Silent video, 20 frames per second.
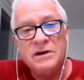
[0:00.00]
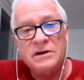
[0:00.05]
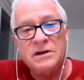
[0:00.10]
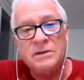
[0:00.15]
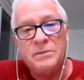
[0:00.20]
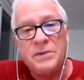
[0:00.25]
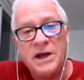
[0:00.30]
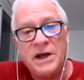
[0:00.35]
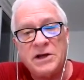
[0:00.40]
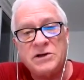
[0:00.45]
the
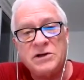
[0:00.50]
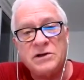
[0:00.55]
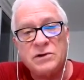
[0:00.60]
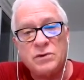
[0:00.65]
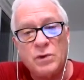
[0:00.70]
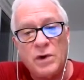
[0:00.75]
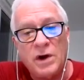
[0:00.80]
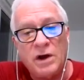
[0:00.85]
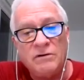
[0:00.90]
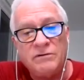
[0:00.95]
patient's
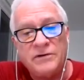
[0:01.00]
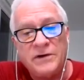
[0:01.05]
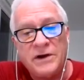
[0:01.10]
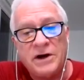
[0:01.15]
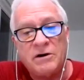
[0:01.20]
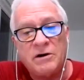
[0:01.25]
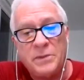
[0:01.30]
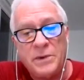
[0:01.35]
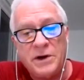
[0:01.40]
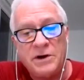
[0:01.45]

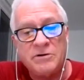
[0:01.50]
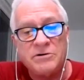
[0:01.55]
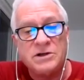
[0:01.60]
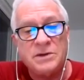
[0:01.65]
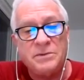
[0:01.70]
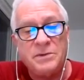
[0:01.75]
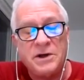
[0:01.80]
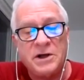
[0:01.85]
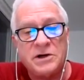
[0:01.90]
welfare appears to be